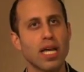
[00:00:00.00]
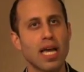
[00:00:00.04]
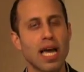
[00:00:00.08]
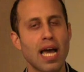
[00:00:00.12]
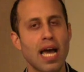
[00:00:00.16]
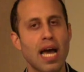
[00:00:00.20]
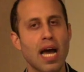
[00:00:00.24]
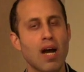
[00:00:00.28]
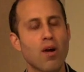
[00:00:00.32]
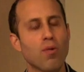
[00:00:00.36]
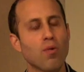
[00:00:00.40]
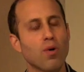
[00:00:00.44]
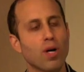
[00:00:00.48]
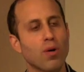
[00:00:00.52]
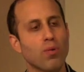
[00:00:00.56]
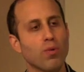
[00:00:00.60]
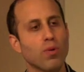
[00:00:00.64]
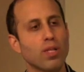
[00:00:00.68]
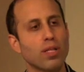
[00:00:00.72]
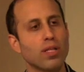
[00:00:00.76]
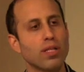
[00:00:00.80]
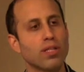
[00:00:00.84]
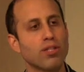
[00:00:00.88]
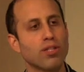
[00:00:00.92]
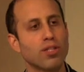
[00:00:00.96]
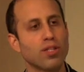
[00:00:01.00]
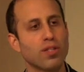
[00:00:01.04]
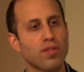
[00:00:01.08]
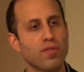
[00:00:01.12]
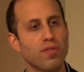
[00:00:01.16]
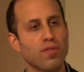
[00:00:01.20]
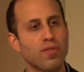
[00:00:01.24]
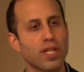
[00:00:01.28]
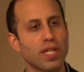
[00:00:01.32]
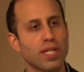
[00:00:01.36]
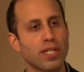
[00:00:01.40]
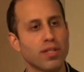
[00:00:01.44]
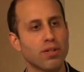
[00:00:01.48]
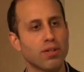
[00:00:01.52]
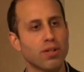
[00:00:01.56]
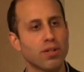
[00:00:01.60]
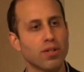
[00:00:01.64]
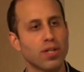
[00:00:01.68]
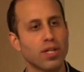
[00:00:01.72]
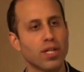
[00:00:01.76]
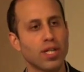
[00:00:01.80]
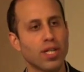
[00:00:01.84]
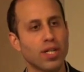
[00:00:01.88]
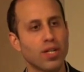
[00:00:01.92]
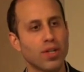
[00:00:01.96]
how a religious
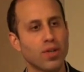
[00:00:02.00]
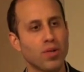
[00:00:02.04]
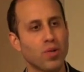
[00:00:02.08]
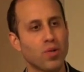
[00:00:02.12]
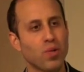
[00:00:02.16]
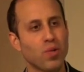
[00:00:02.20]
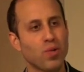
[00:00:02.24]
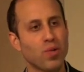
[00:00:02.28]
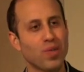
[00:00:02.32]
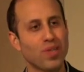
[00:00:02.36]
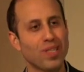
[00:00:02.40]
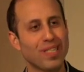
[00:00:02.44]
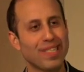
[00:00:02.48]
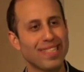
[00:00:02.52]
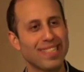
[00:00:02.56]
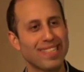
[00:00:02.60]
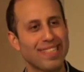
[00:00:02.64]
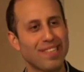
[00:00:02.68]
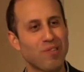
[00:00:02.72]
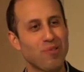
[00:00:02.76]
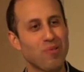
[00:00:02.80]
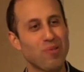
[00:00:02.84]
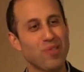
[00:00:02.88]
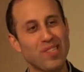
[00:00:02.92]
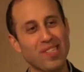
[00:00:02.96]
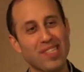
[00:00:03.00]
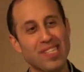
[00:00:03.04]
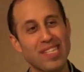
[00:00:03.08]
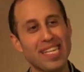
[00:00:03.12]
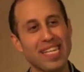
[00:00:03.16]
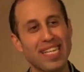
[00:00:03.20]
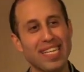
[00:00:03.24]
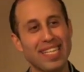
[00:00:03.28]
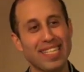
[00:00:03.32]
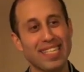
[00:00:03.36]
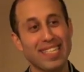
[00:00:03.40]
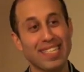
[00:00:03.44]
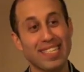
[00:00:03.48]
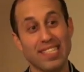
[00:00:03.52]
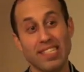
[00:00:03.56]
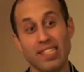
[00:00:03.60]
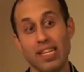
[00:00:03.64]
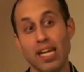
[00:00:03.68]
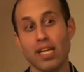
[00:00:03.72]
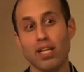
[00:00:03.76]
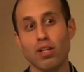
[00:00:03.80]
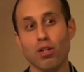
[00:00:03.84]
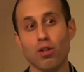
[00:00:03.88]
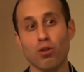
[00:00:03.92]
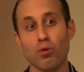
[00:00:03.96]
figure could, could sing
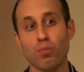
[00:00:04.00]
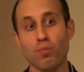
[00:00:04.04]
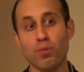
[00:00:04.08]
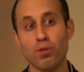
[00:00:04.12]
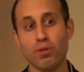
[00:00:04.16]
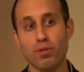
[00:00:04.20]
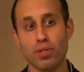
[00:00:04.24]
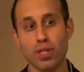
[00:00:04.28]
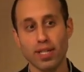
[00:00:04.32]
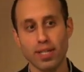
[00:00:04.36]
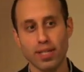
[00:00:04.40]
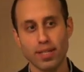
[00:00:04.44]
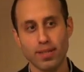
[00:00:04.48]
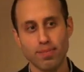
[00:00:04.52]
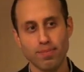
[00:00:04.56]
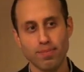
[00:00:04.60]
secular music.